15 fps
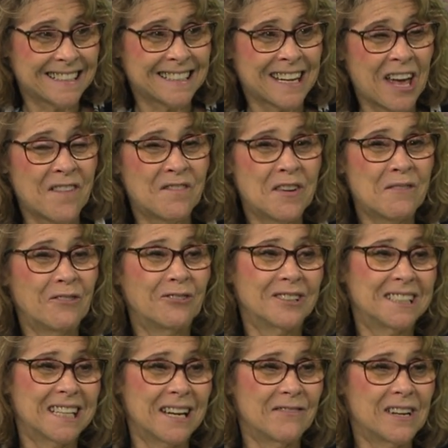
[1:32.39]
Ah. And people
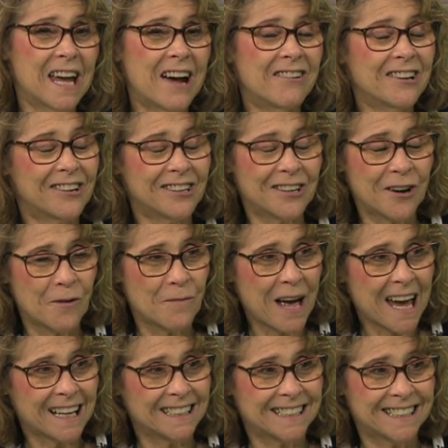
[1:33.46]
would say to me, how are you going to go
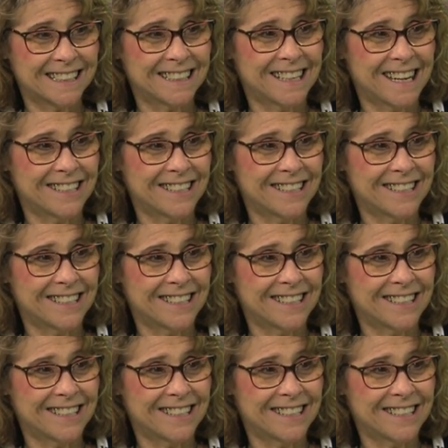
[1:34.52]
back and sit